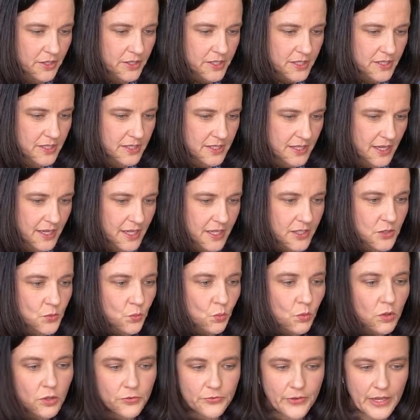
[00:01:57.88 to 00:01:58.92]
to, say, his
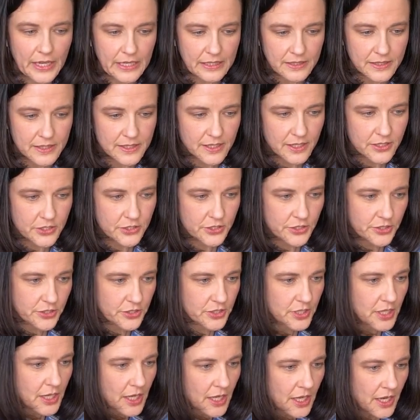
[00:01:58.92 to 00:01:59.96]
wolf ancestors.
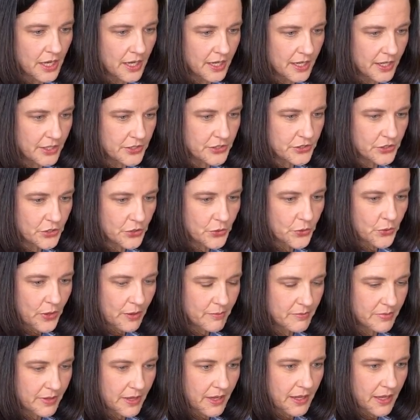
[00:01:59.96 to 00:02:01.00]
So
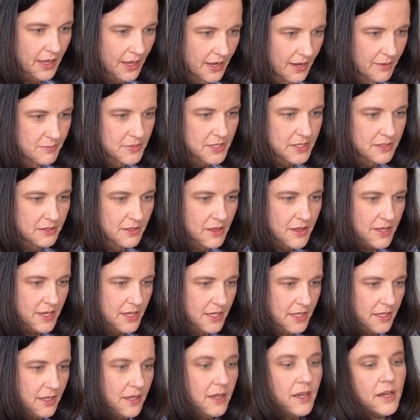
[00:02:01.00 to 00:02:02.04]
I'm still
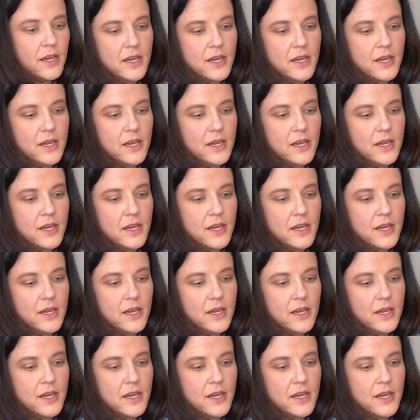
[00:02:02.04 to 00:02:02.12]
thinking